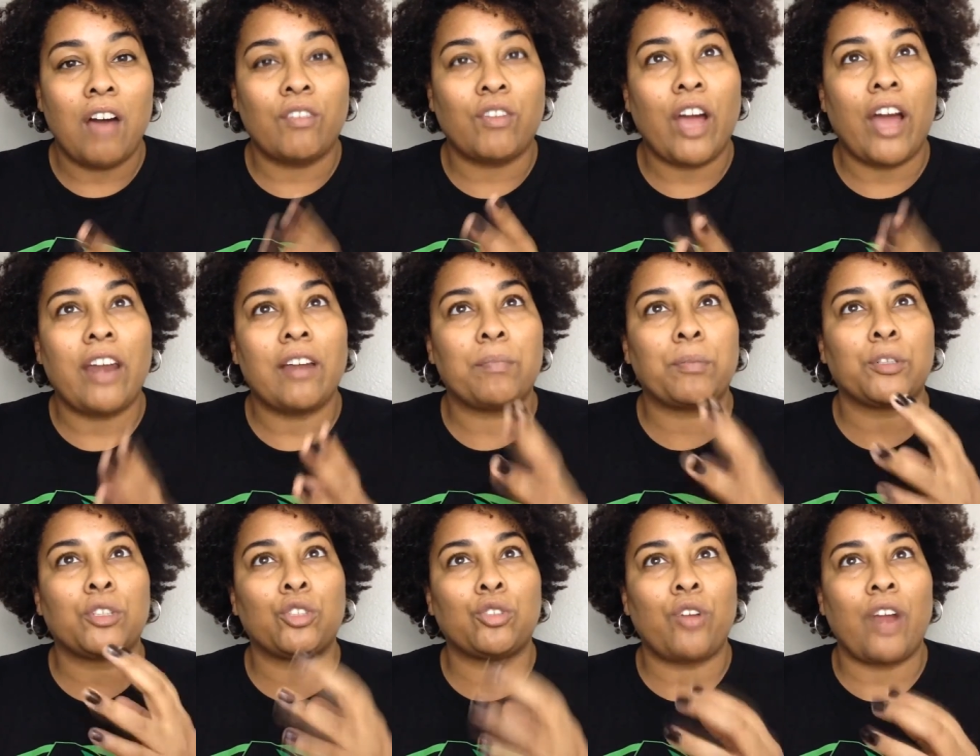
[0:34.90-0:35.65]
of kind of
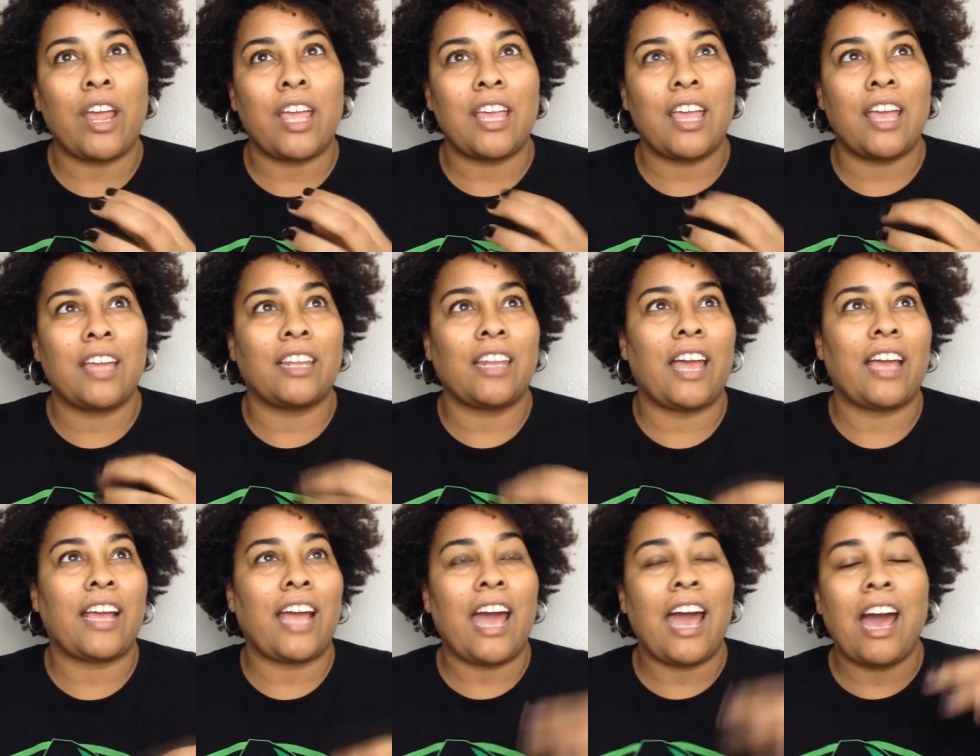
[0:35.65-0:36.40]
portraying
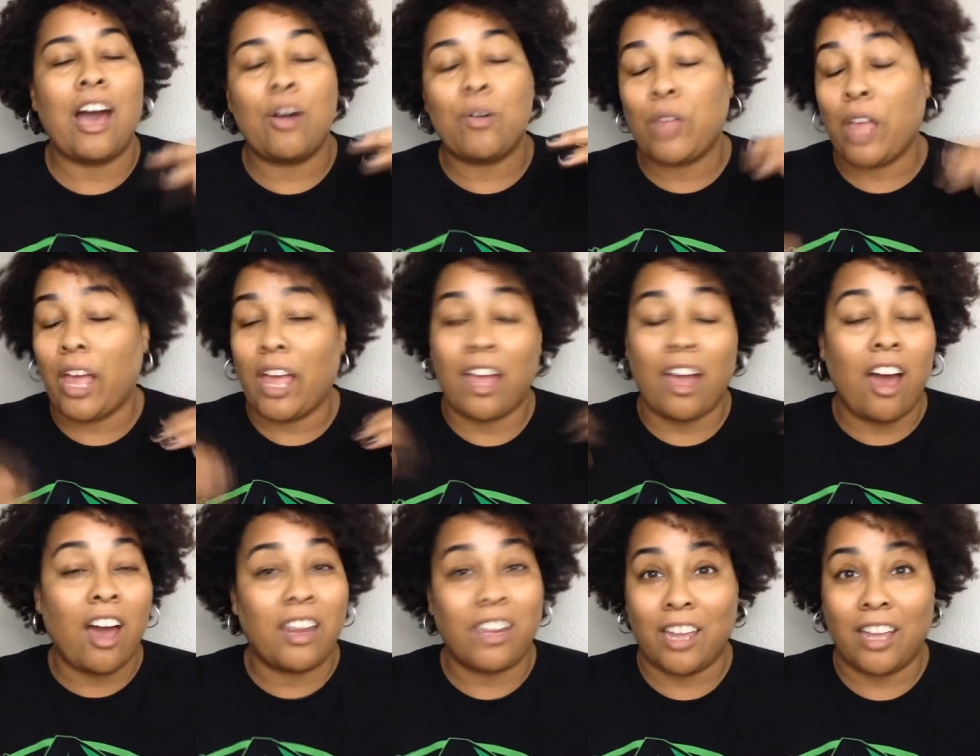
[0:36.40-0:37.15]
like how
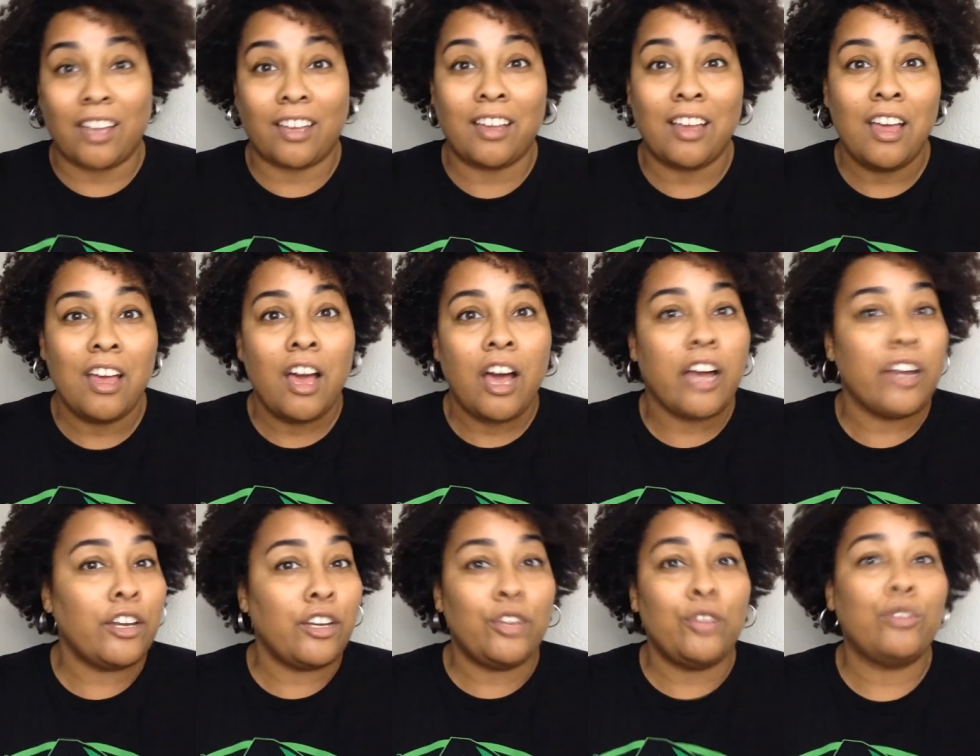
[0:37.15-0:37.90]
chaotic
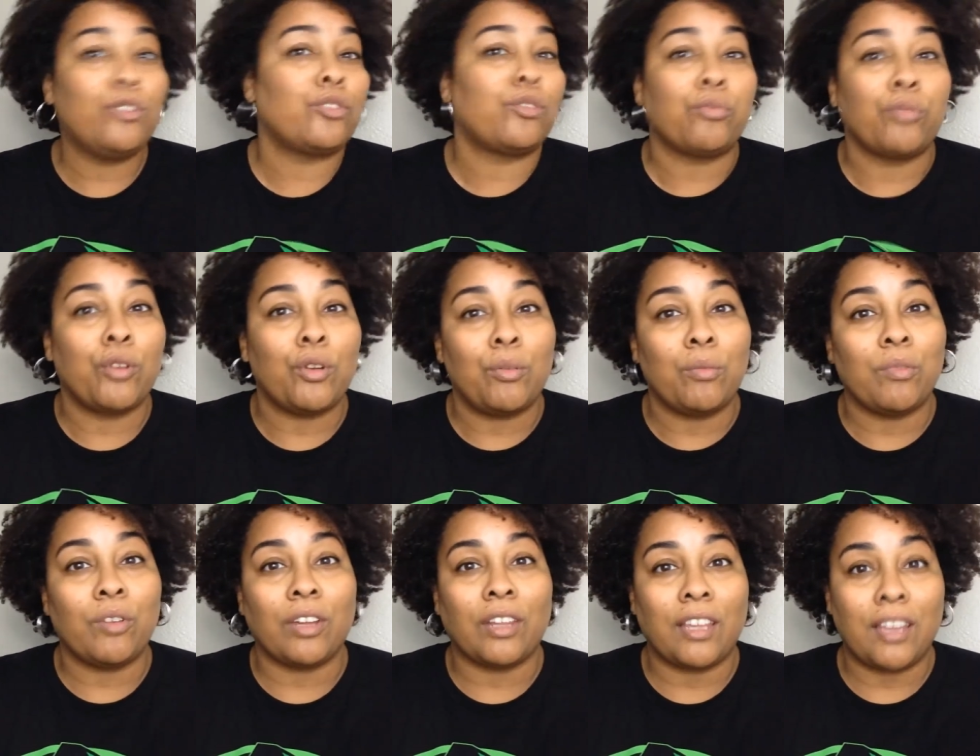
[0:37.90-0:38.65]
a
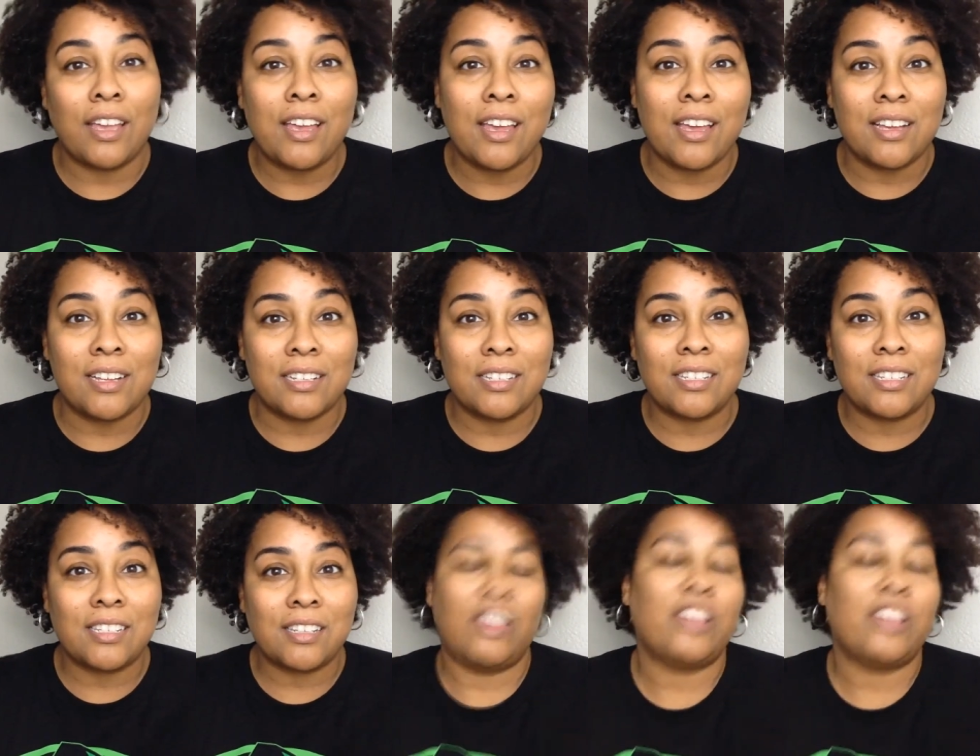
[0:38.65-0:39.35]
newsroom really is.